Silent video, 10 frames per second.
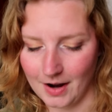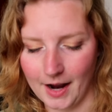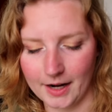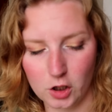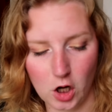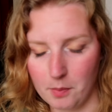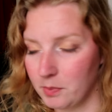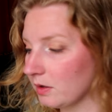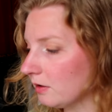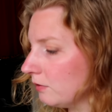I had a
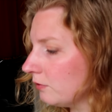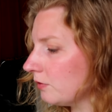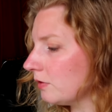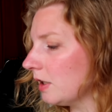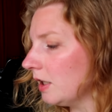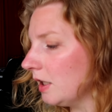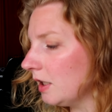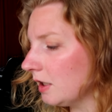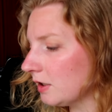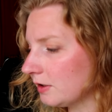couple of
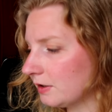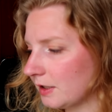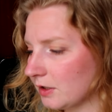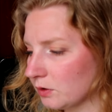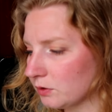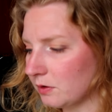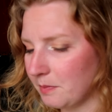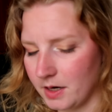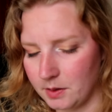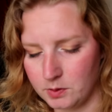singles from
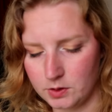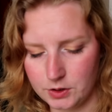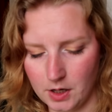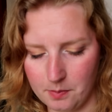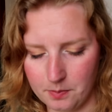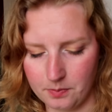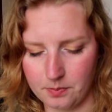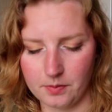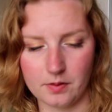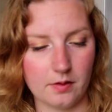Mica Beauty Shop
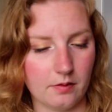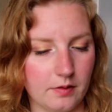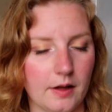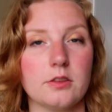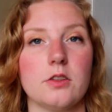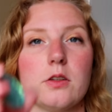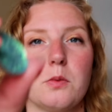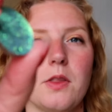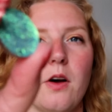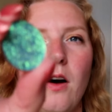that started
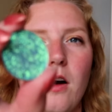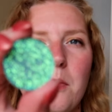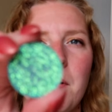with R,